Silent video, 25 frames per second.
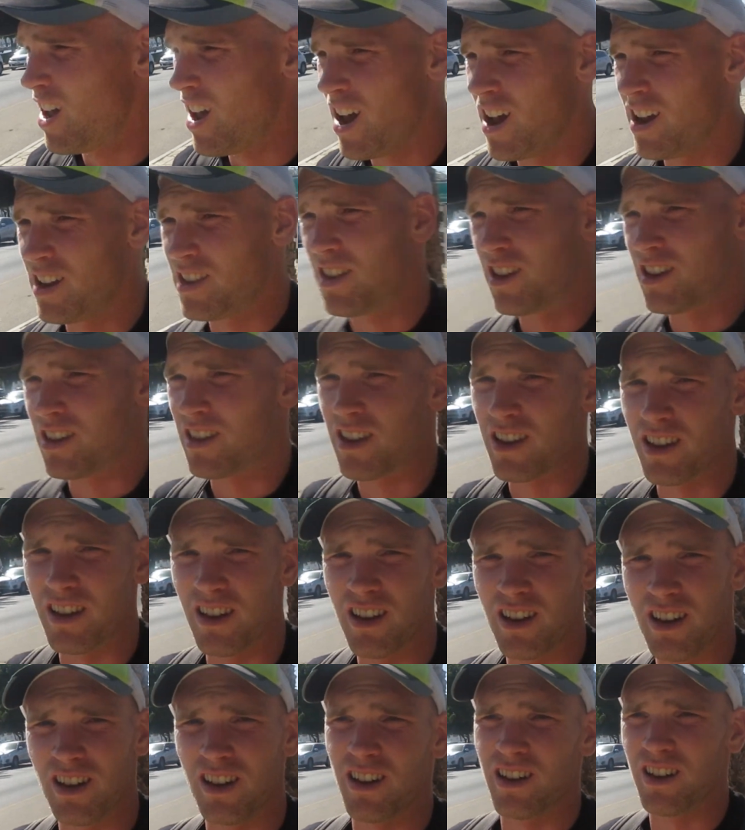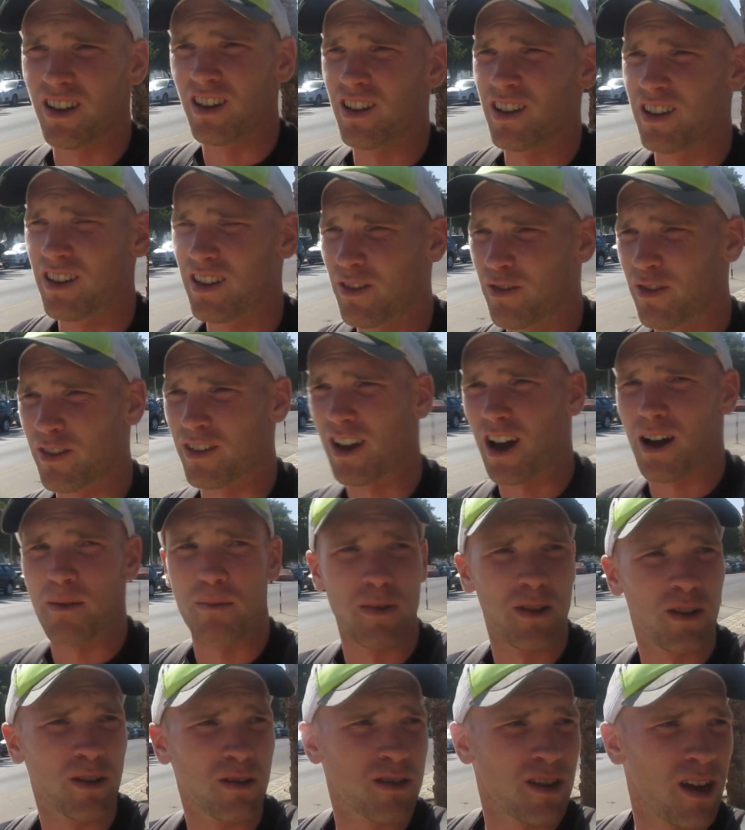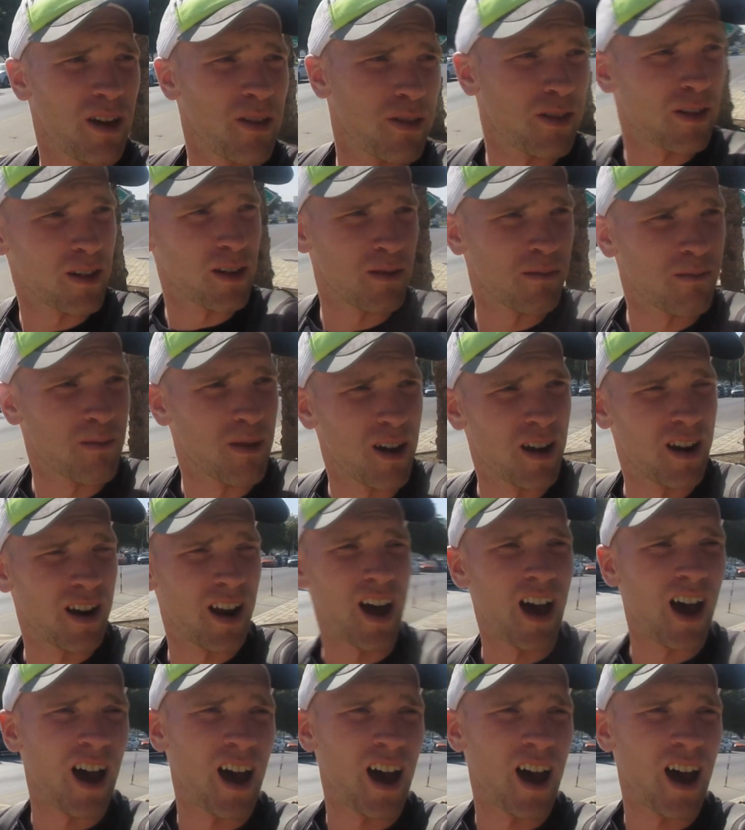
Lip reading: it's just a different company or something, but